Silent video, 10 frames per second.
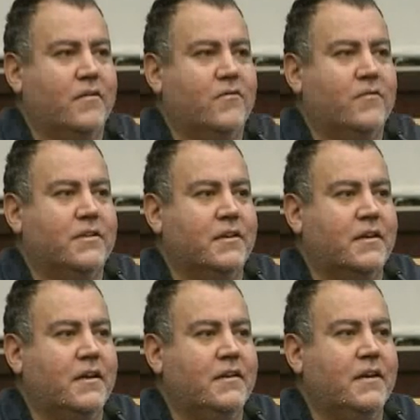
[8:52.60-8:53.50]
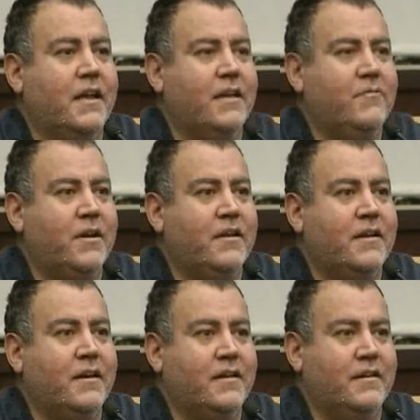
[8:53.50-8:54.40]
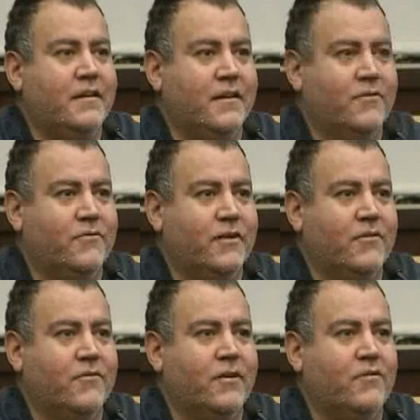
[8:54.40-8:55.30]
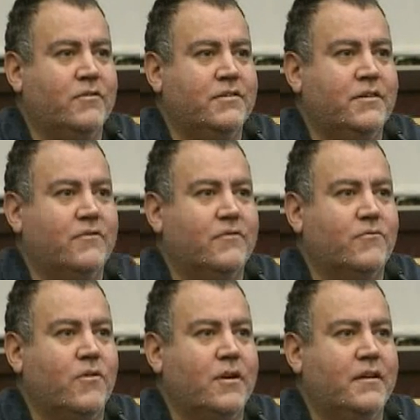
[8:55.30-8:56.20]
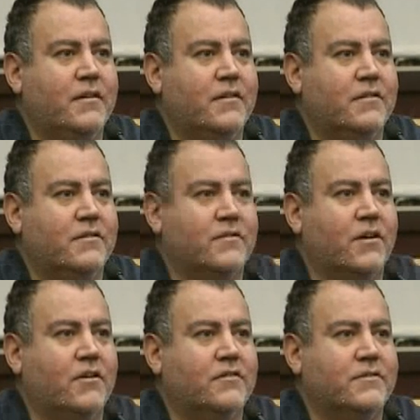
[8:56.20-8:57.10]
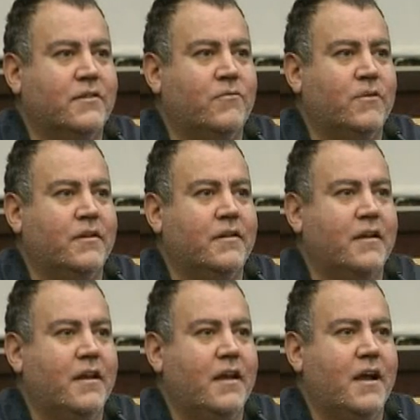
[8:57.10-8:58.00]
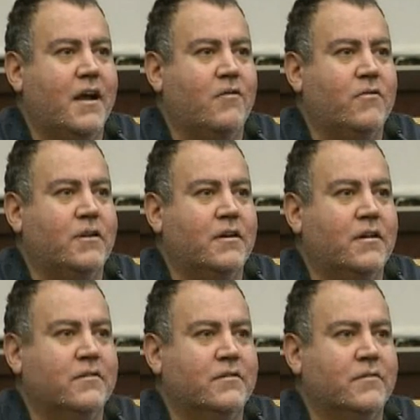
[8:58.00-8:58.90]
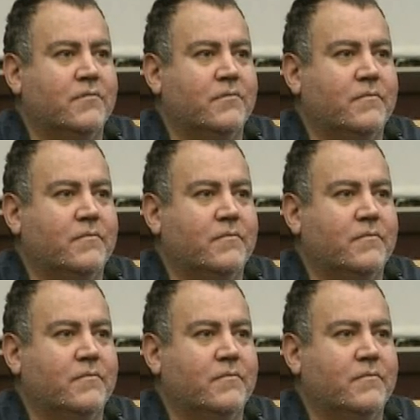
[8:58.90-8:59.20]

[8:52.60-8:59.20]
With the kind of aim I got, if I was to wanted to hurt someone, I would have hurt them.